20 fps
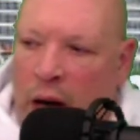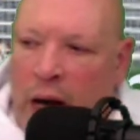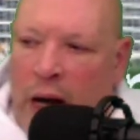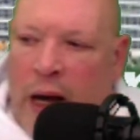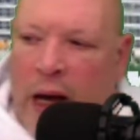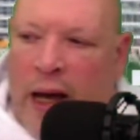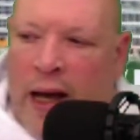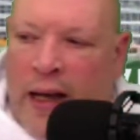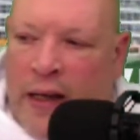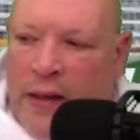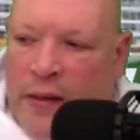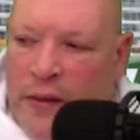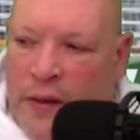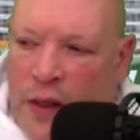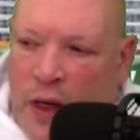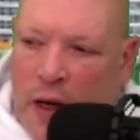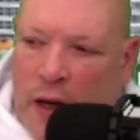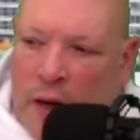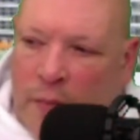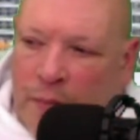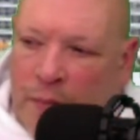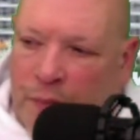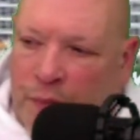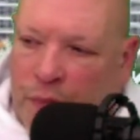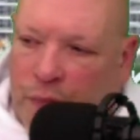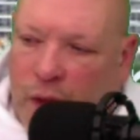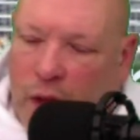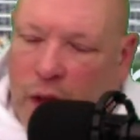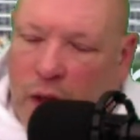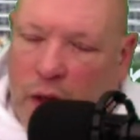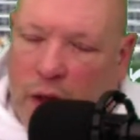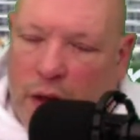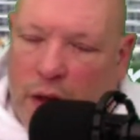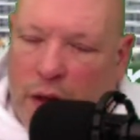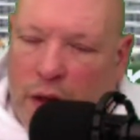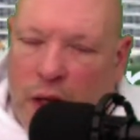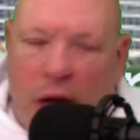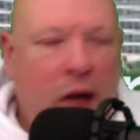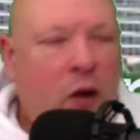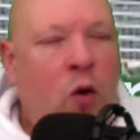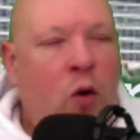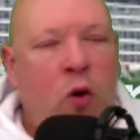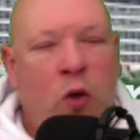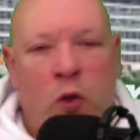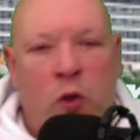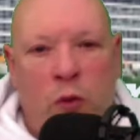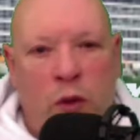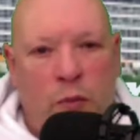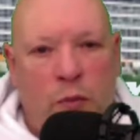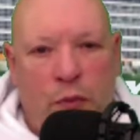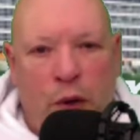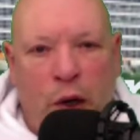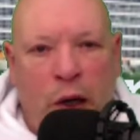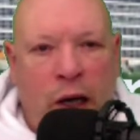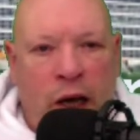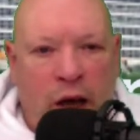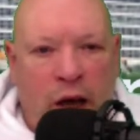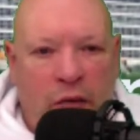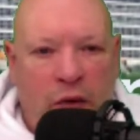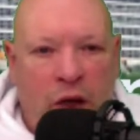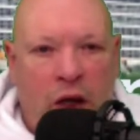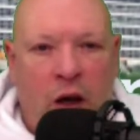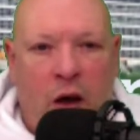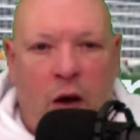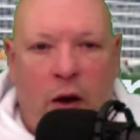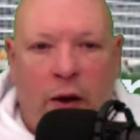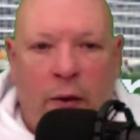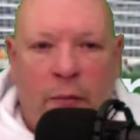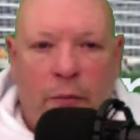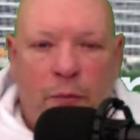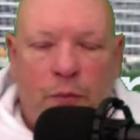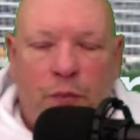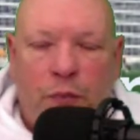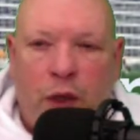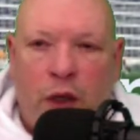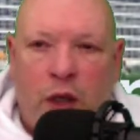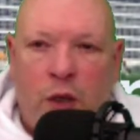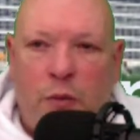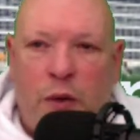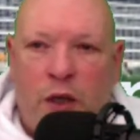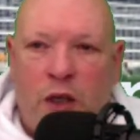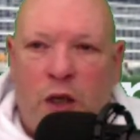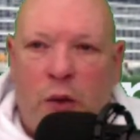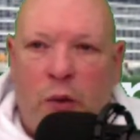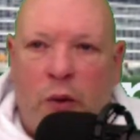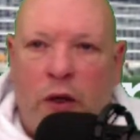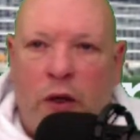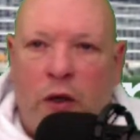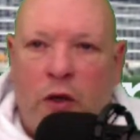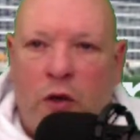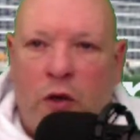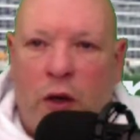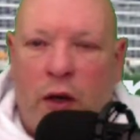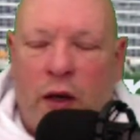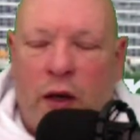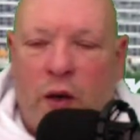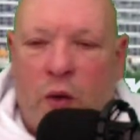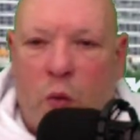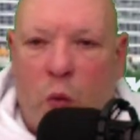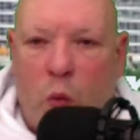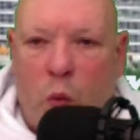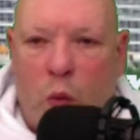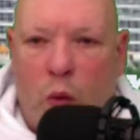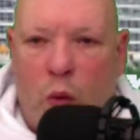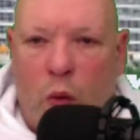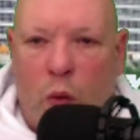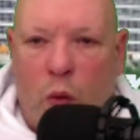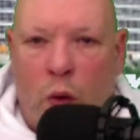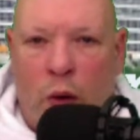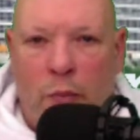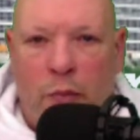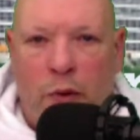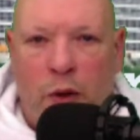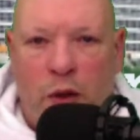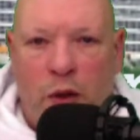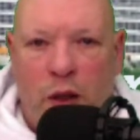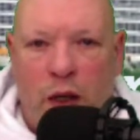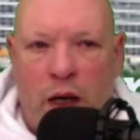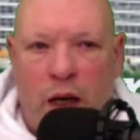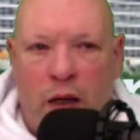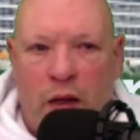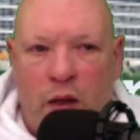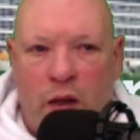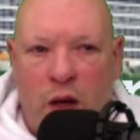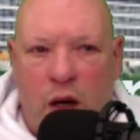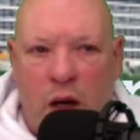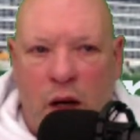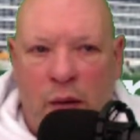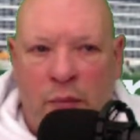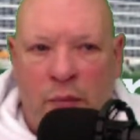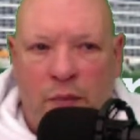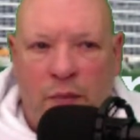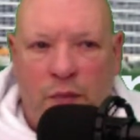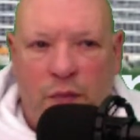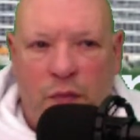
And that course was pretty heavy going, especially when you're doing one person at a time.